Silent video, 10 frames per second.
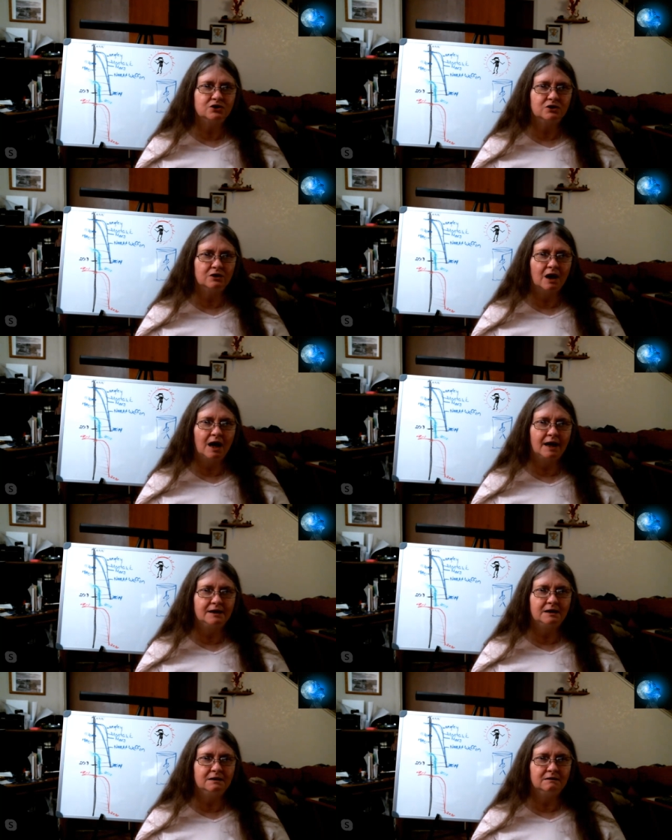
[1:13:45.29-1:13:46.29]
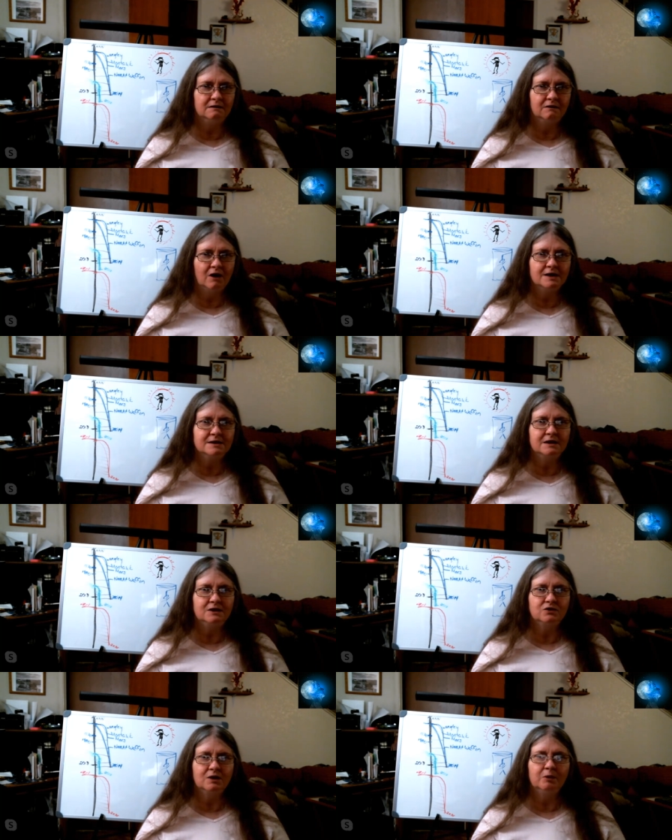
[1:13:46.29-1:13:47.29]
to make sure I didn't
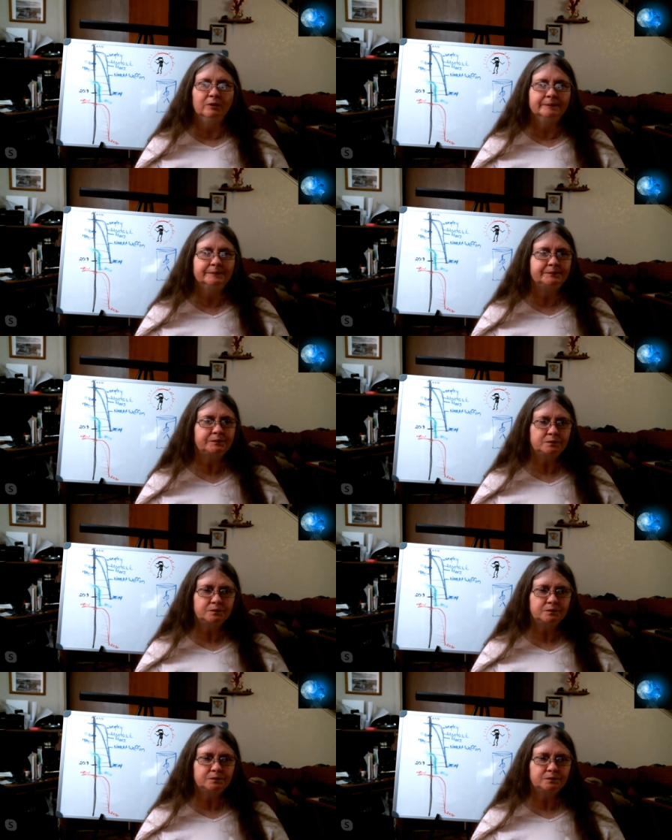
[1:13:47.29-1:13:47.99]
cause any trouble.